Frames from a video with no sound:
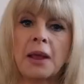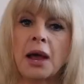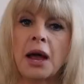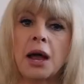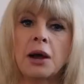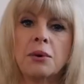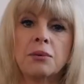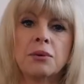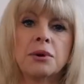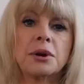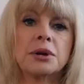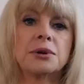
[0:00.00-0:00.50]

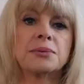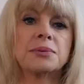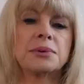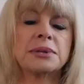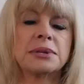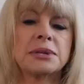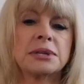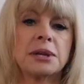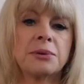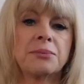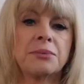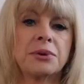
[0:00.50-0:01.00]
I worked with
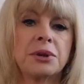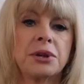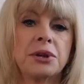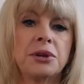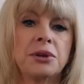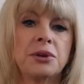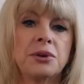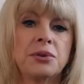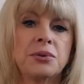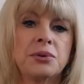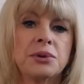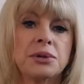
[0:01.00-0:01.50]
somebody
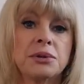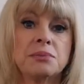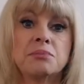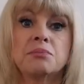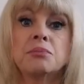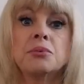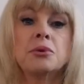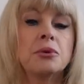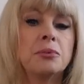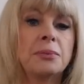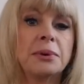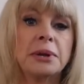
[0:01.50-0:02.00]
who was
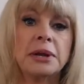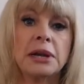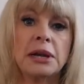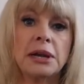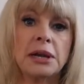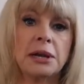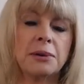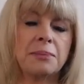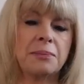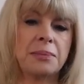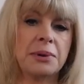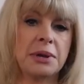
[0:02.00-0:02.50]

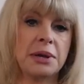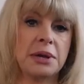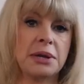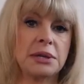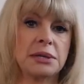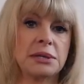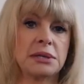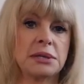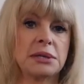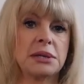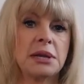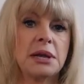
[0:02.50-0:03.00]
morbidly
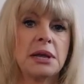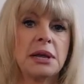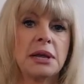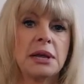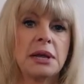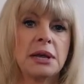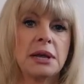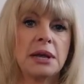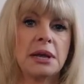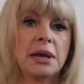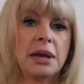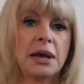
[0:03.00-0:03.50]
obese,
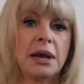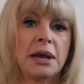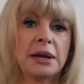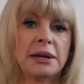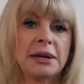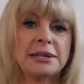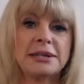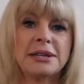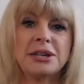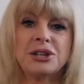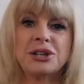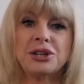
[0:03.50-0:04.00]
and
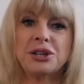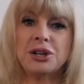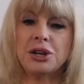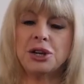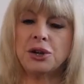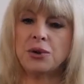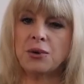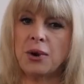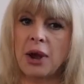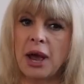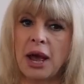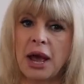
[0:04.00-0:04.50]
I said, you know,
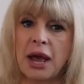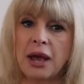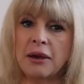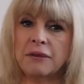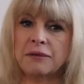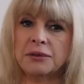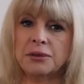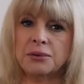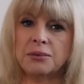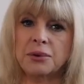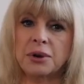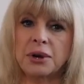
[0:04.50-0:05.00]
you
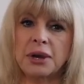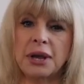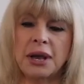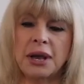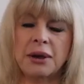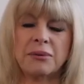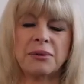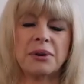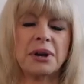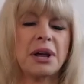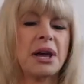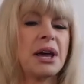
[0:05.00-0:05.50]
have to work
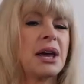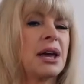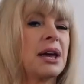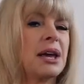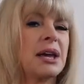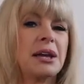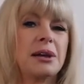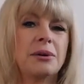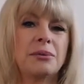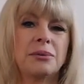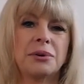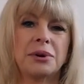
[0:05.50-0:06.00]
out. And I
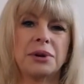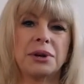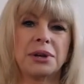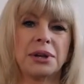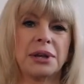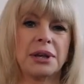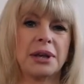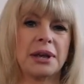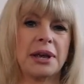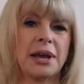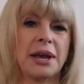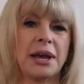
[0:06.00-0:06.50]
hate
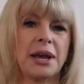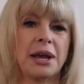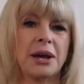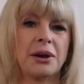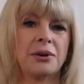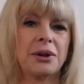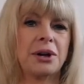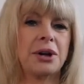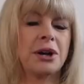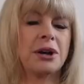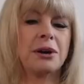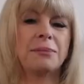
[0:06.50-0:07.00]
working out.
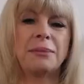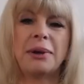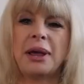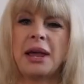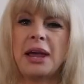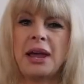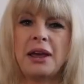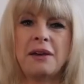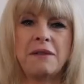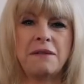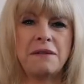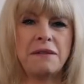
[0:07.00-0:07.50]
You know, I'm
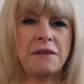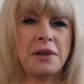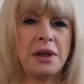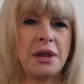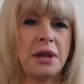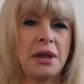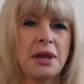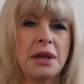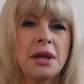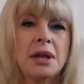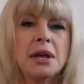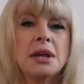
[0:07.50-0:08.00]

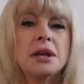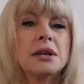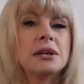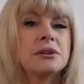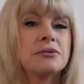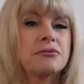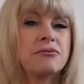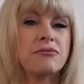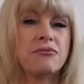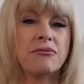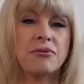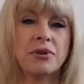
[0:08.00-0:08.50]
heavy.
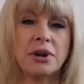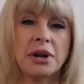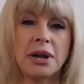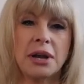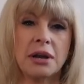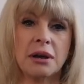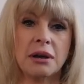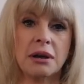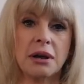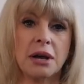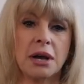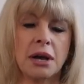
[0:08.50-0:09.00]
It's really
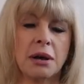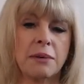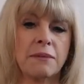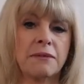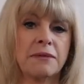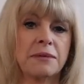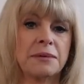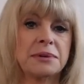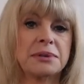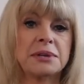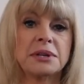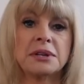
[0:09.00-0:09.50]

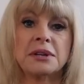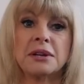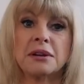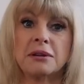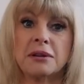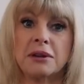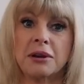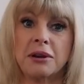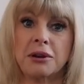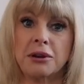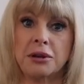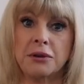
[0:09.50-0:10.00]
uncomfortable. I said, no,
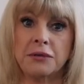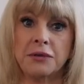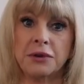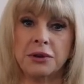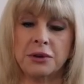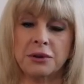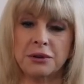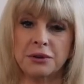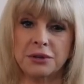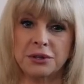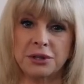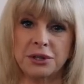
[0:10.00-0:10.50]
not only have you
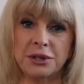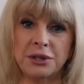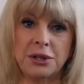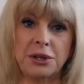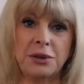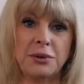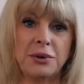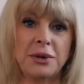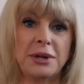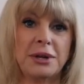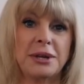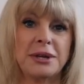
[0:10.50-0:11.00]
got to
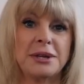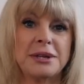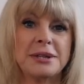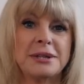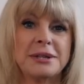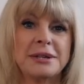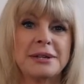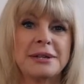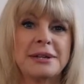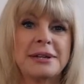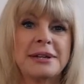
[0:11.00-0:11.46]
do it,